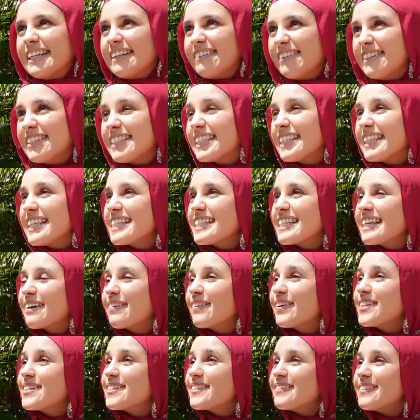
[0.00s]
We did this like,
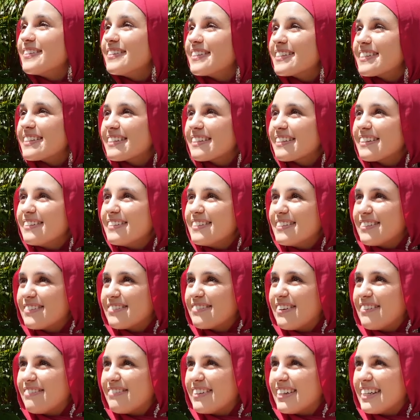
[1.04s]
what, 2 years ago, do you
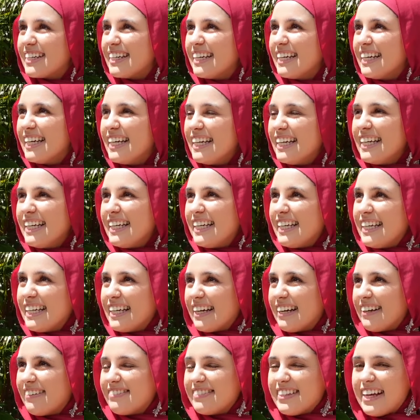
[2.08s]
remember?
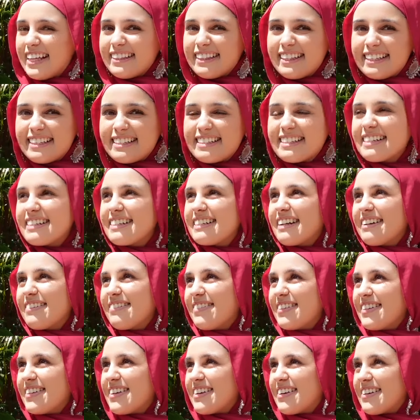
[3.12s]
That ladies and
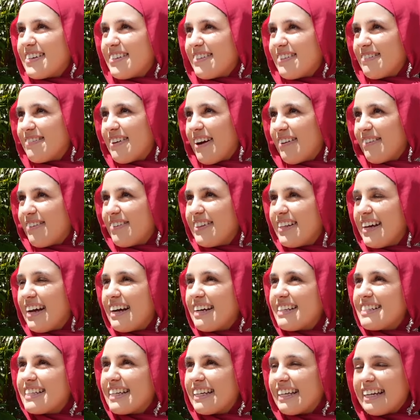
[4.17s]
gentlemen heard, and we found one that
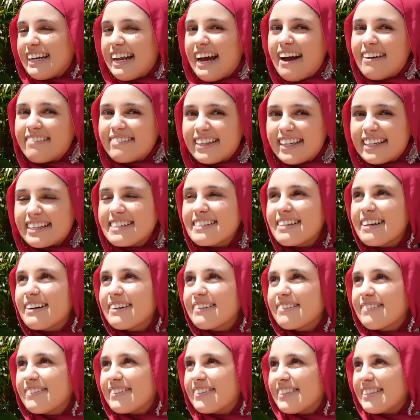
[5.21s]
has like an Afghan
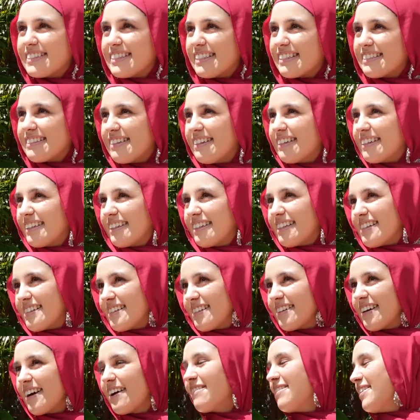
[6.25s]
song for a TikTok and
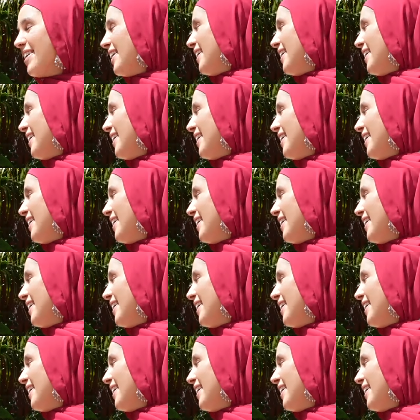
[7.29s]
Instagram.